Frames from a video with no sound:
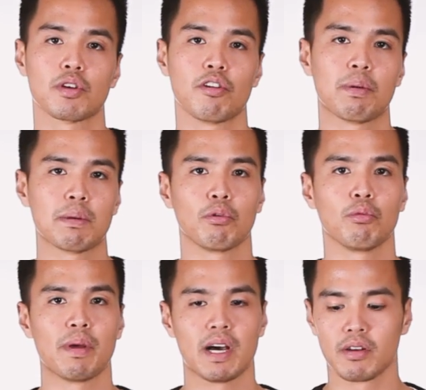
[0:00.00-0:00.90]
So people
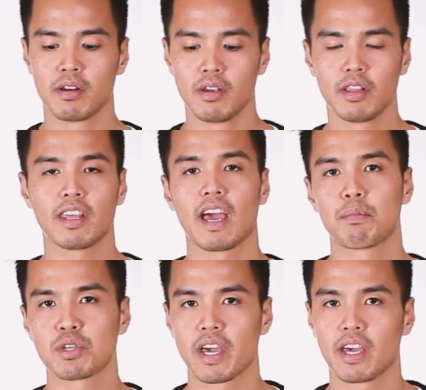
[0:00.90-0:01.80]
mount the
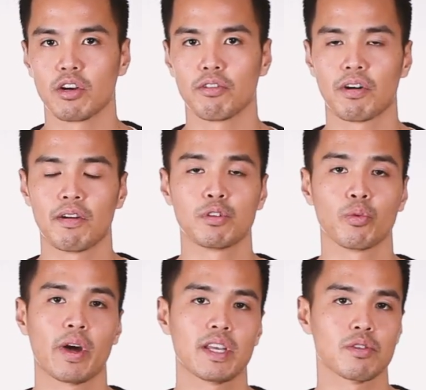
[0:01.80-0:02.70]
Aputure
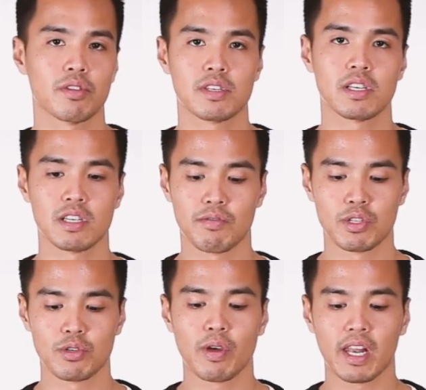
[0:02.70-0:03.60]
AL528 or the
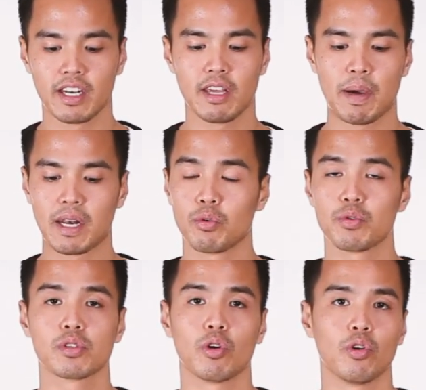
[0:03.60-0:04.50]
672 LED
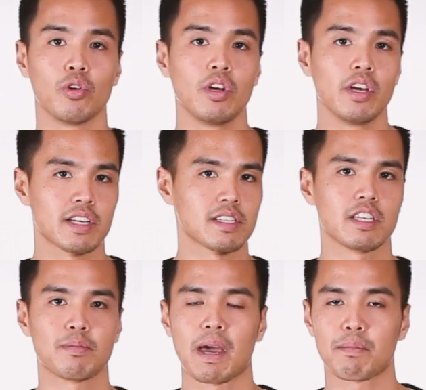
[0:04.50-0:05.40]
panels, or it doesn't
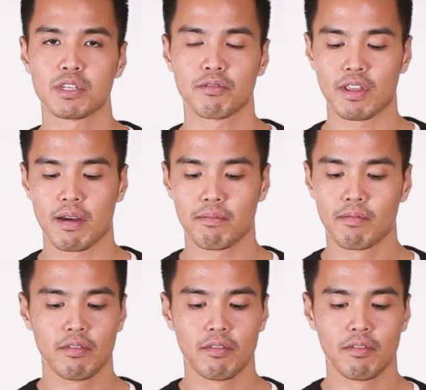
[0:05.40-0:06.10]
need to be Aputure for that